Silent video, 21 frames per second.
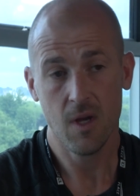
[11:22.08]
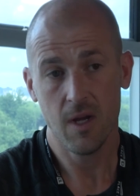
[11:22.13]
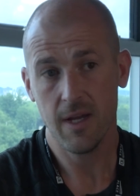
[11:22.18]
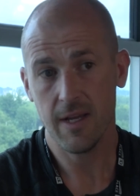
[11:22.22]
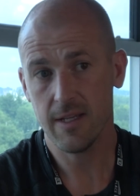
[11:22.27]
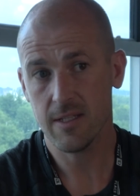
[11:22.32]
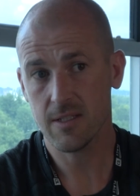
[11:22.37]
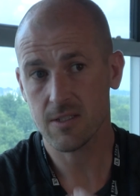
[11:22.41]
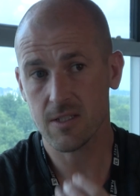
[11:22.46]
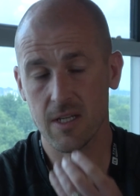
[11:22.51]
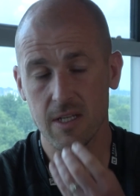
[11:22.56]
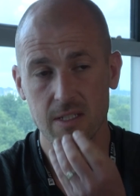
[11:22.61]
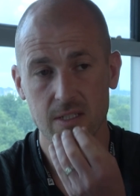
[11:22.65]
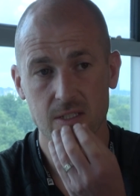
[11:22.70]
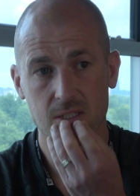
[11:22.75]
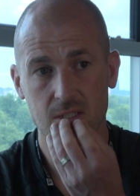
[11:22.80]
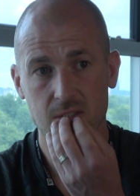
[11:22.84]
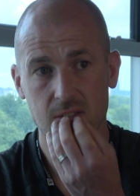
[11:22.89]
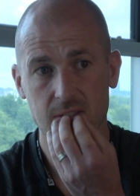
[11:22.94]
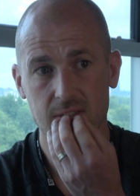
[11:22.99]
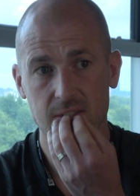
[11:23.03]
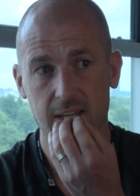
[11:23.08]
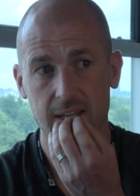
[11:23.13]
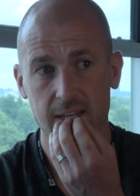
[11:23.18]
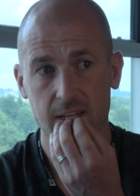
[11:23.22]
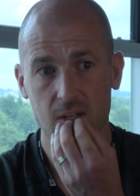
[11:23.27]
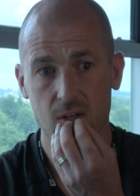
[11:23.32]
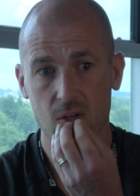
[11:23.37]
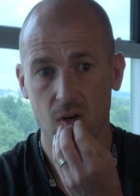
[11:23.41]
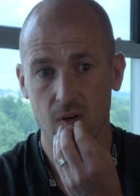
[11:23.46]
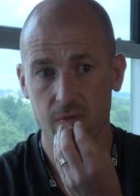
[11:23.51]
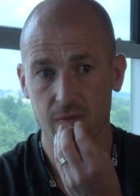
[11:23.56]
It's
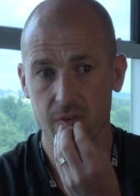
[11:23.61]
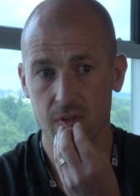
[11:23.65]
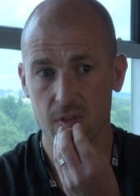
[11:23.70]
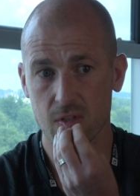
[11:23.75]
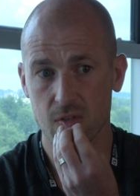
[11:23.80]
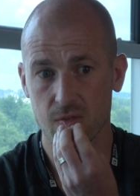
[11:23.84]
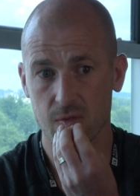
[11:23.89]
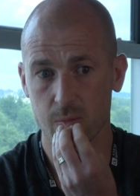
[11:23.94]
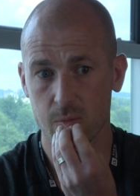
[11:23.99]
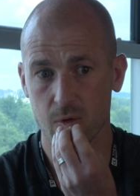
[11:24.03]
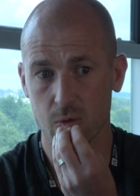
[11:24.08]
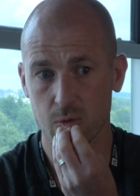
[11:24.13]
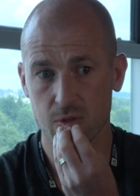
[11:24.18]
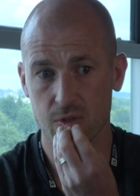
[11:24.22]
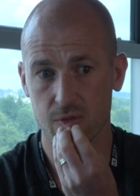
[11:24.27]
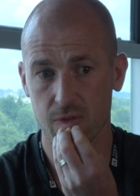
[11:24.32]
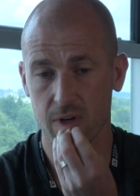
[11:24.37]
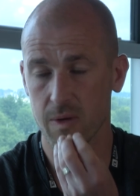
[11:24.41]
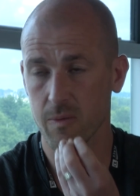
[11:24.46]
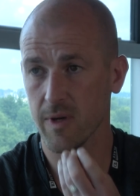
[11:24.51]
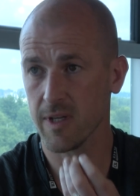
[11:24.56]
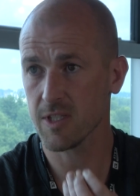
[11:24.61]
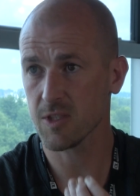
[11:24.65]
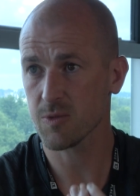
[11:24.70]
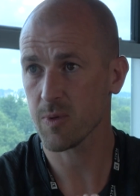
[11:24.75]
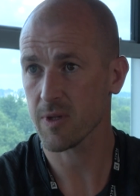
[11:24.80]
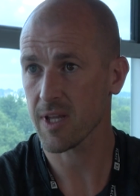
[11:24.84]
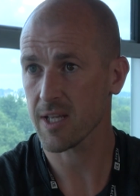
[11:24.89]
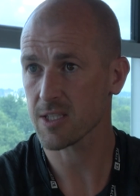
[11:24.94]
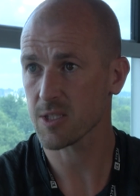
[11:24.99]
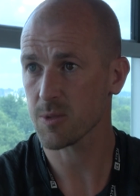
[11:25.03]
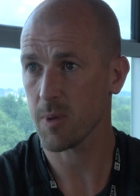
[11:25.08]
taking confidence from those 3 wins, but
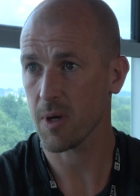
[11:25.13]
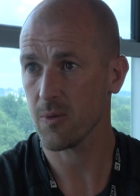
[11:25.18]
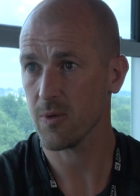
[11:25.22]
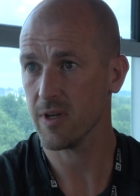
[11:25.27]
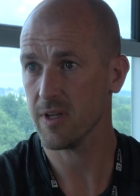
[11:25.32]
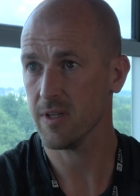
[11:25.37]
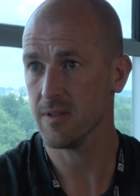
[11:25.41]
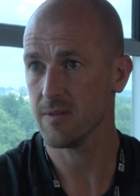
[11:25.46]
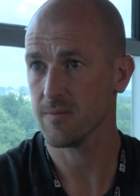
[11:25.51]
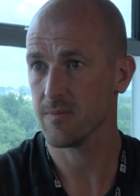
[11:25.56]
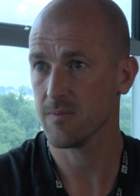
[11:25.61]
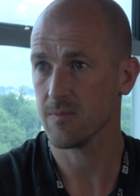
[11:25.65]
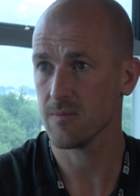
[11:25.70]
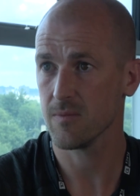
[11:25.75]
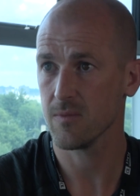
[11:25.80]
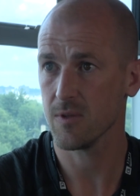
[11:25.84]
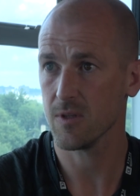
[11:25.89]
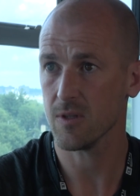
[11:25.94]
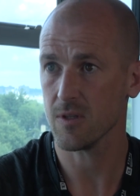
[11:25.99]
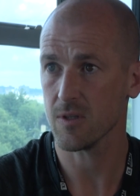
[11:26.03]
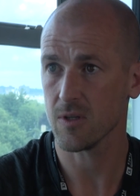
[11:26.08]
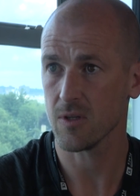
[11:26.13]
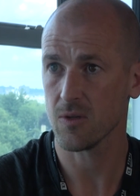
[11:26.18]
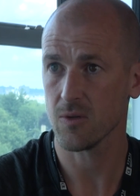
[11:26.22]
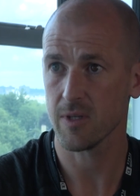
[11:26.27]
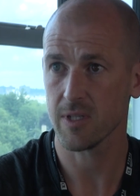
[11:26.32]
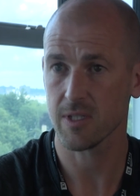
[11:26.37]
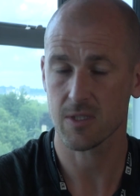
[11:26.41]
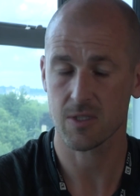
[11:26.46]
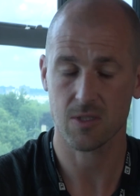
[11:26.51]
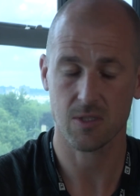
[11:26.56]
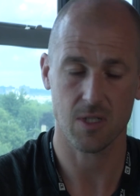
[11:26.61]
that's about it. You know,
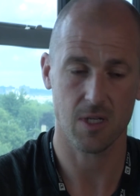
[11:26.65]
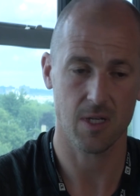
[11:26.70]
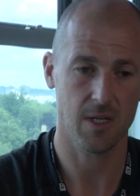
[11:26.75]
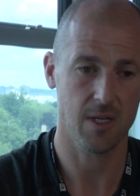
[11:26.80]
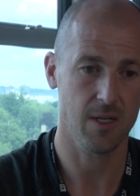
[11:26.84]
it's if